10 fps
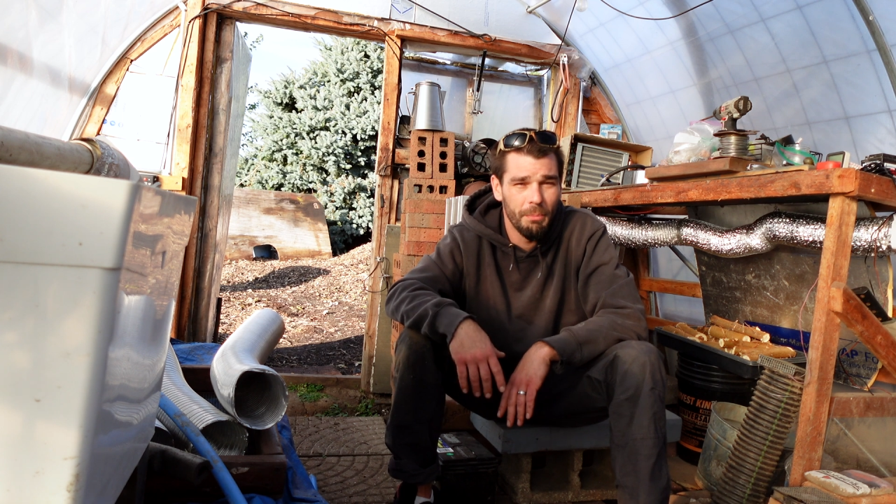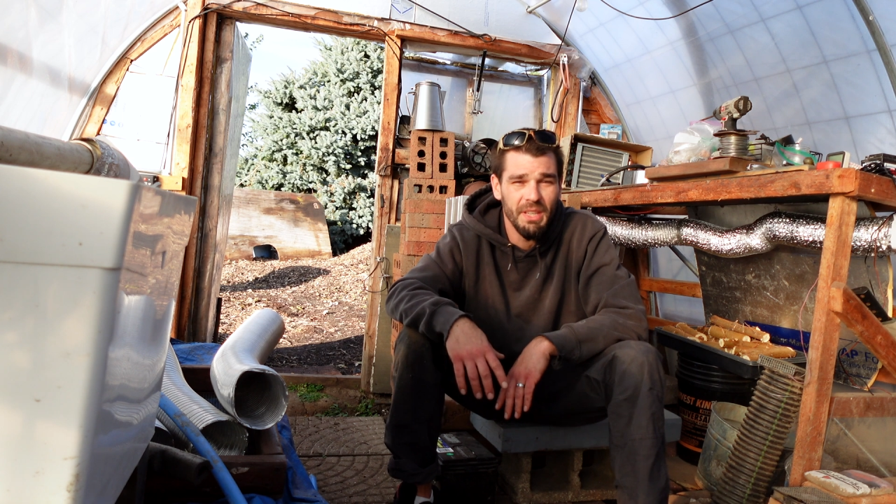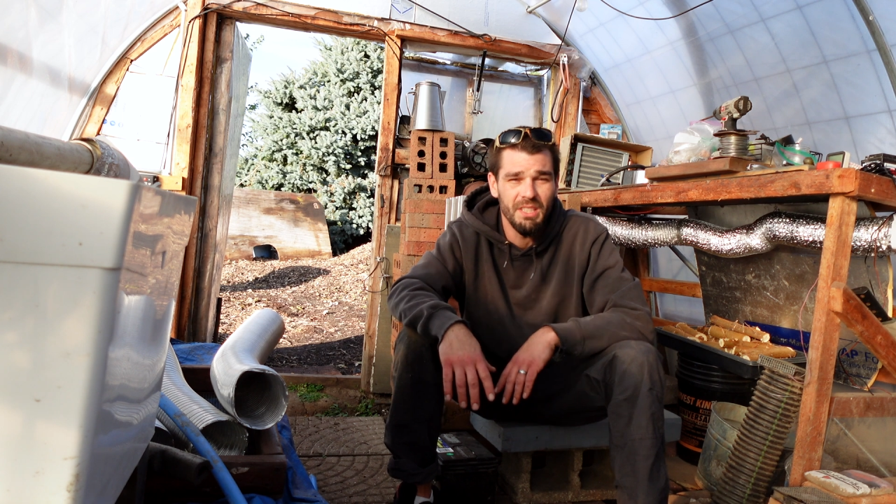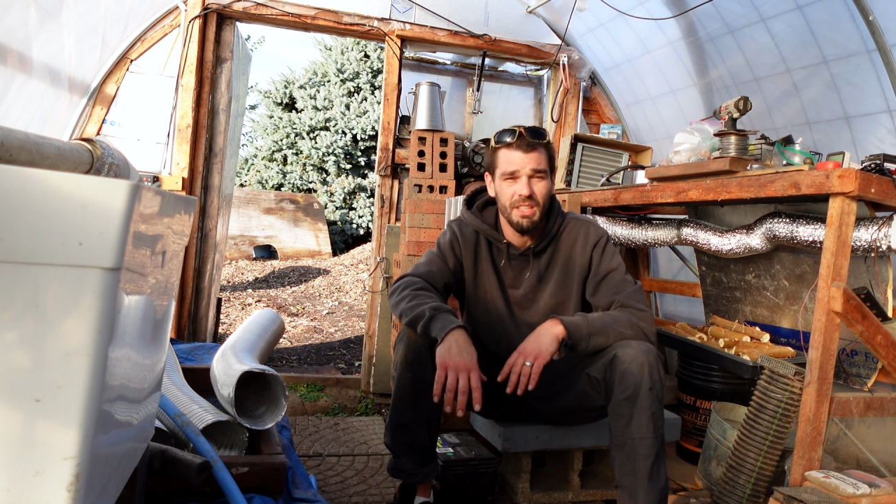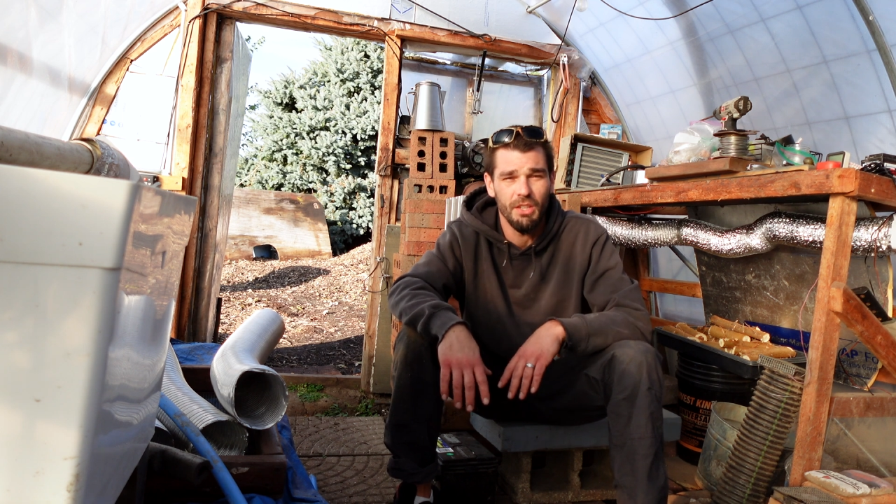
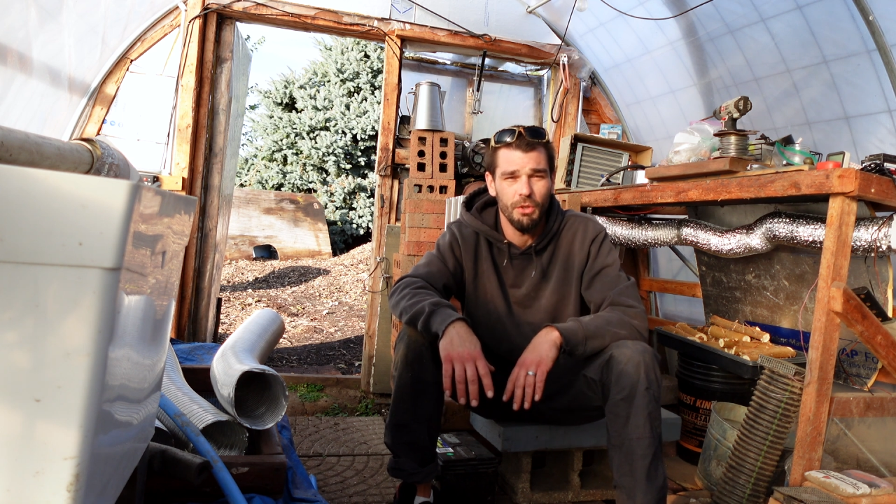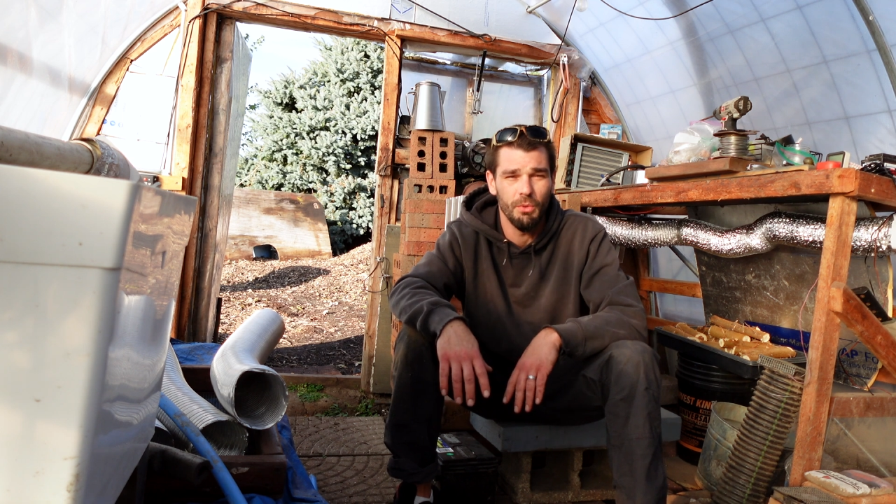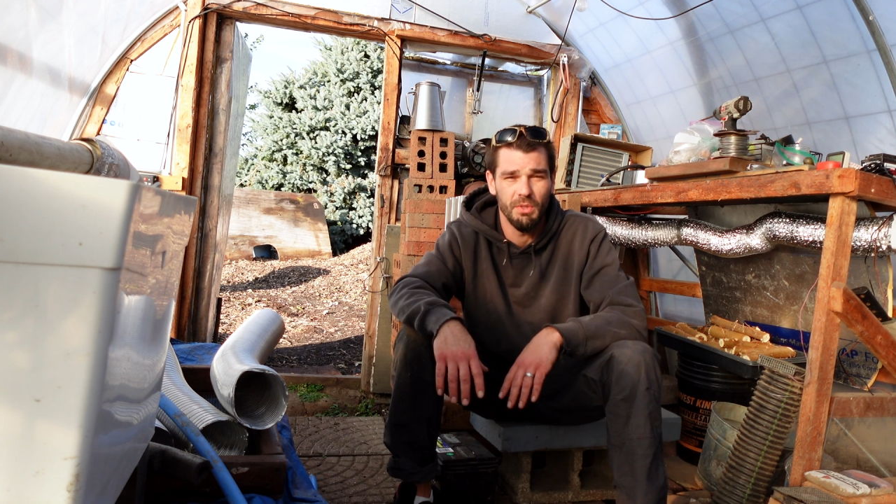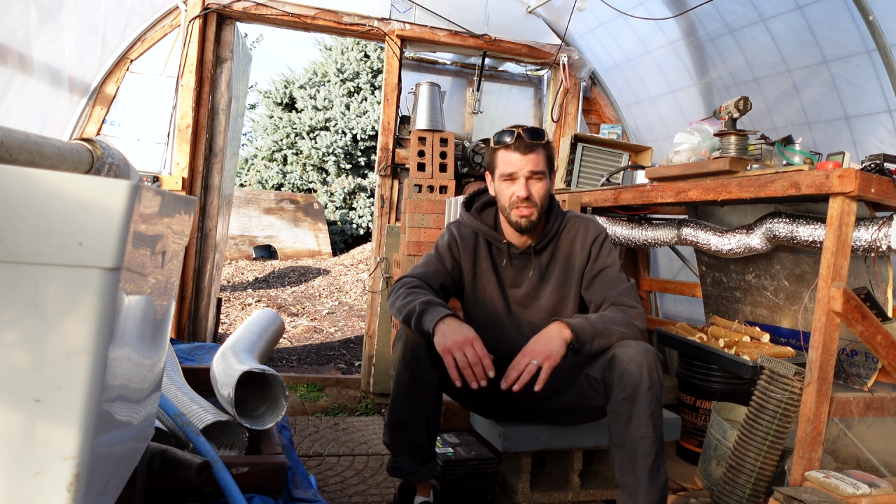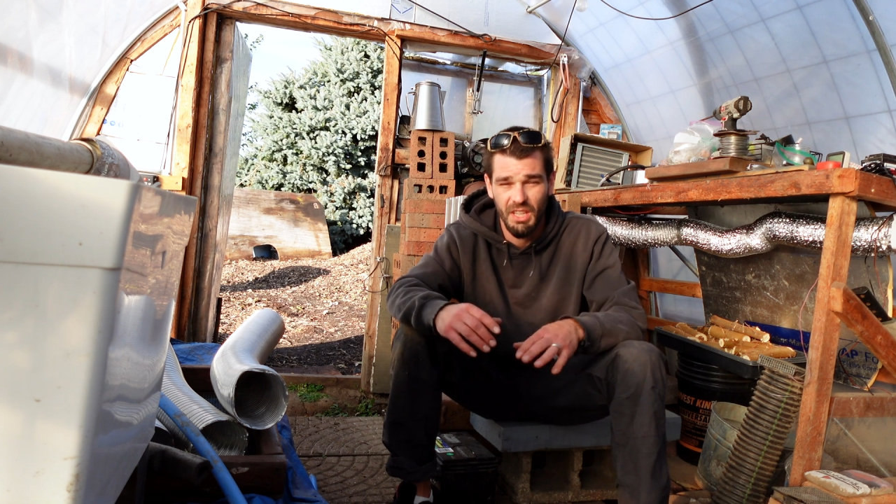
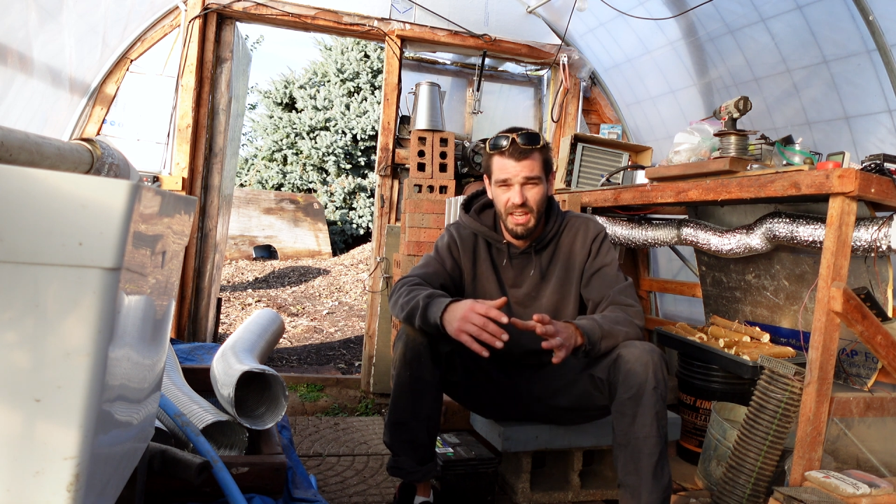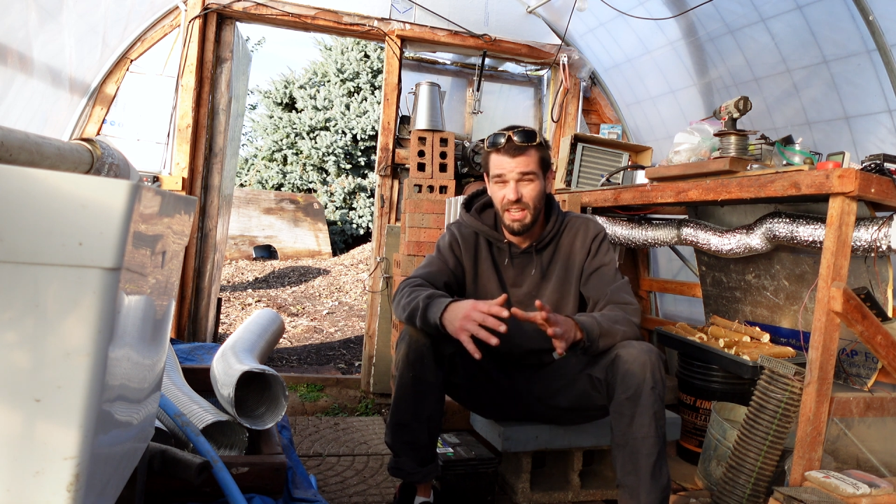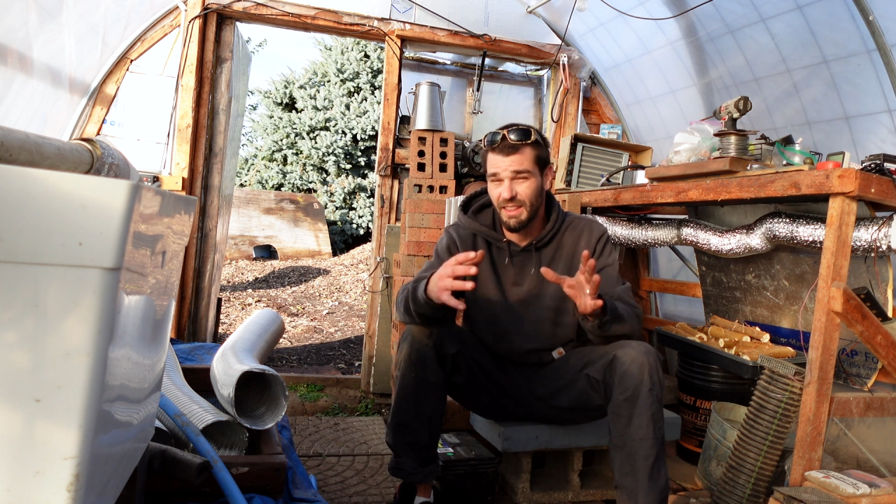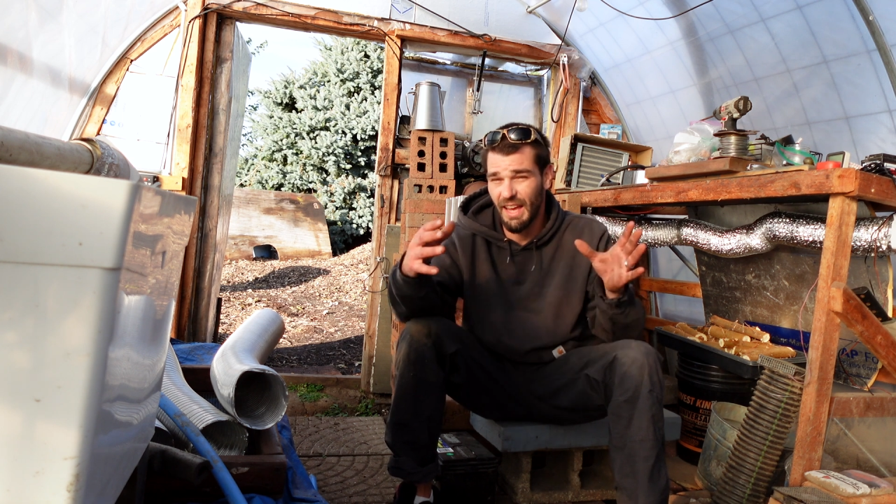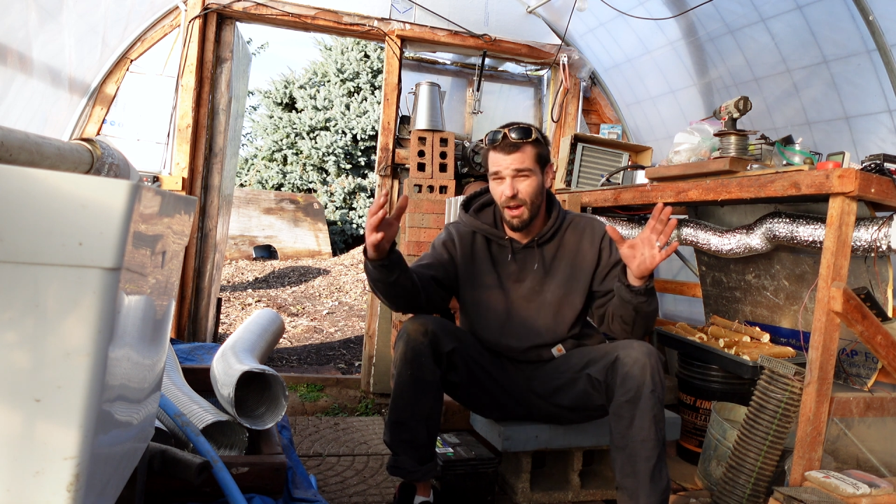BTUs to
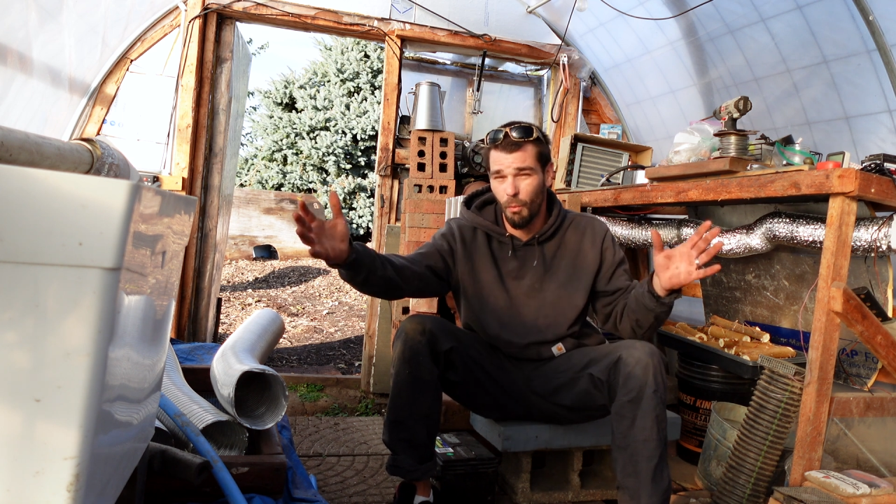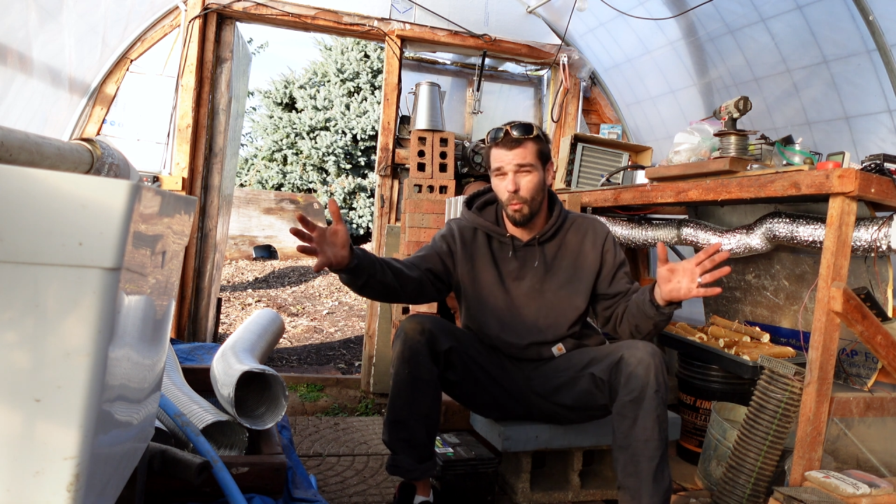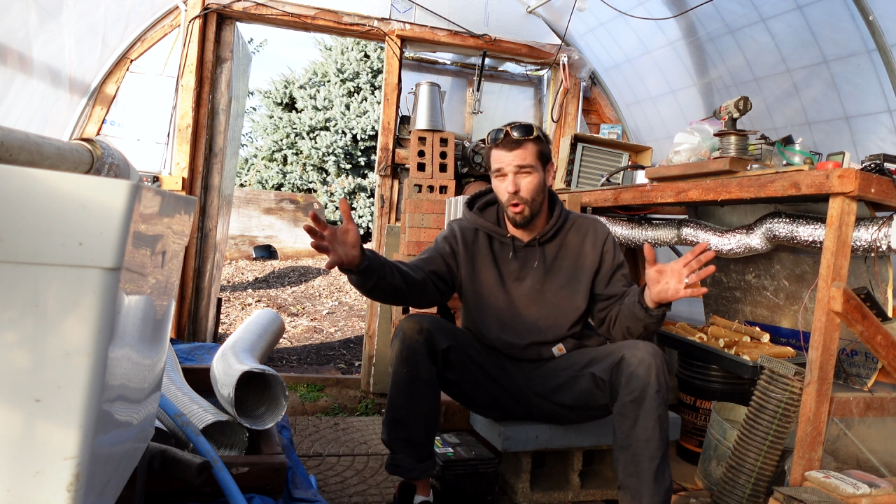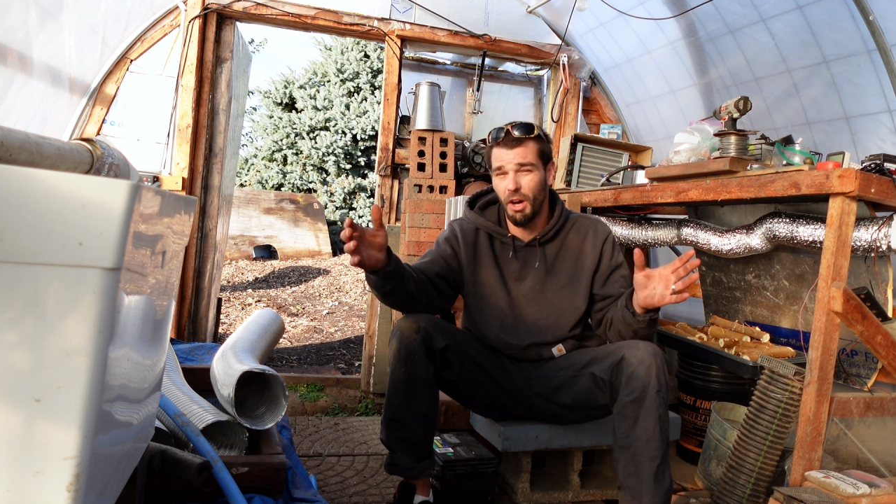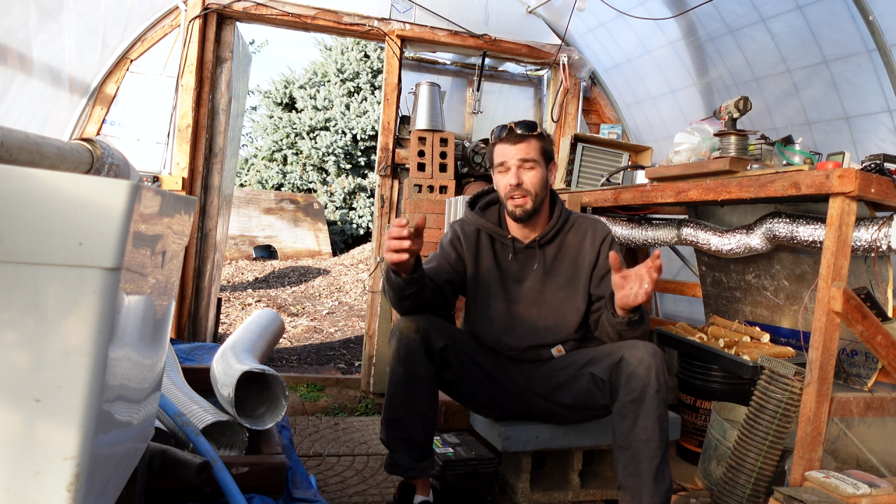heat that
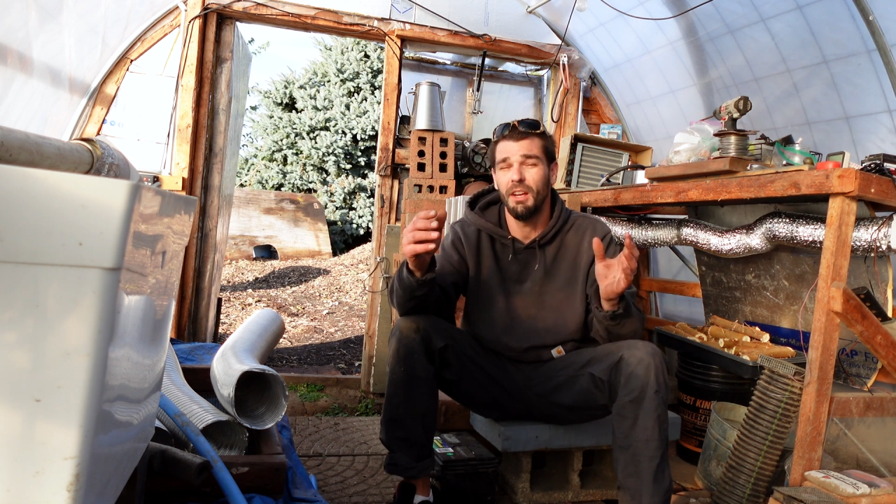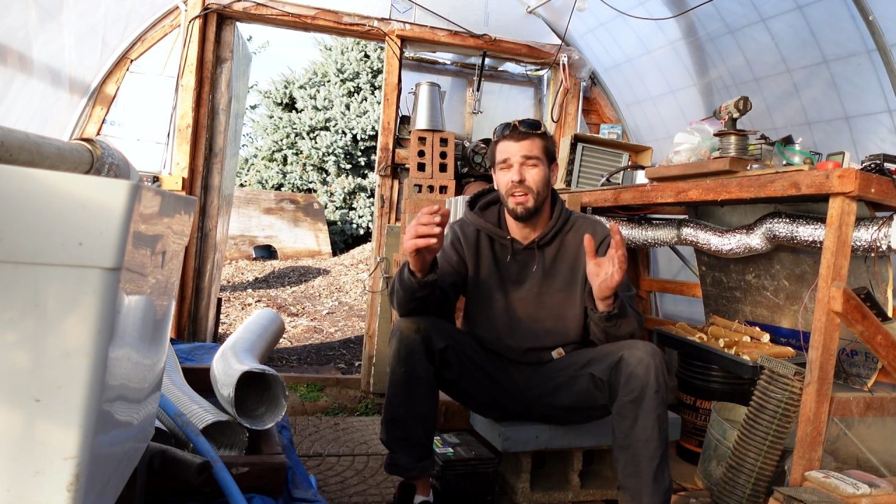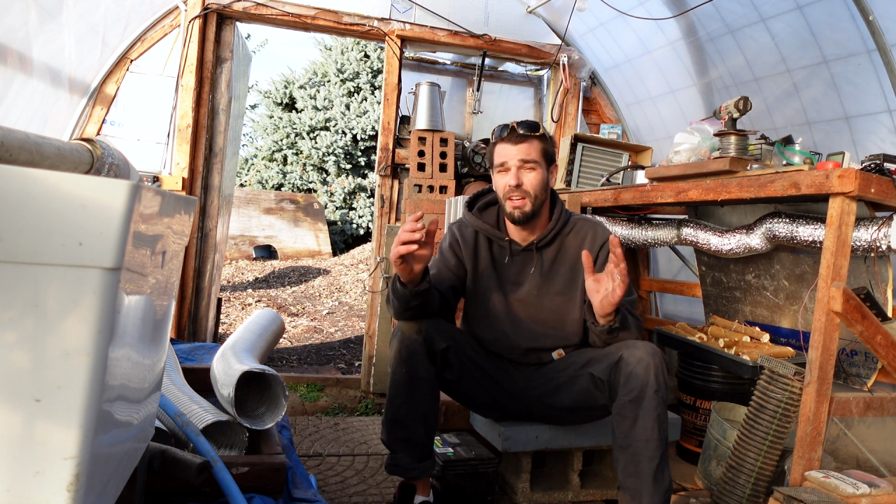one